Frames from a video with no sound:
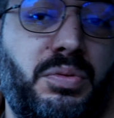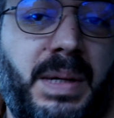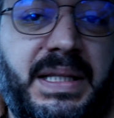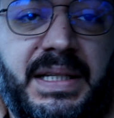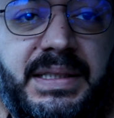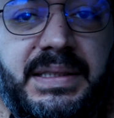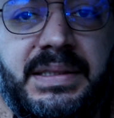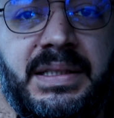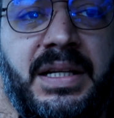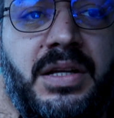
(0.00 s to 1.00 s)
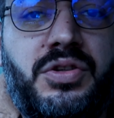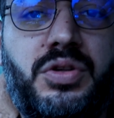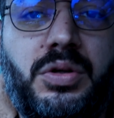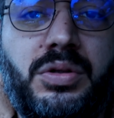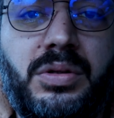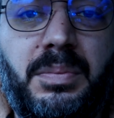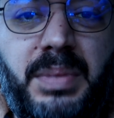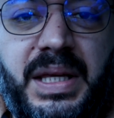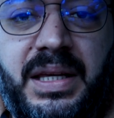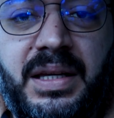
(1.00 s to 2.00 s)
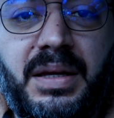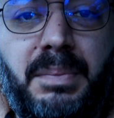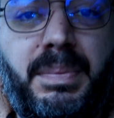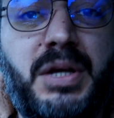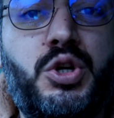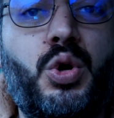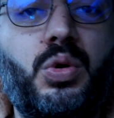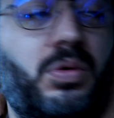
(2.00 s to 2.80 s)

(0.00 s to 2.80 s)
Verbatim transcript: better. So be patient.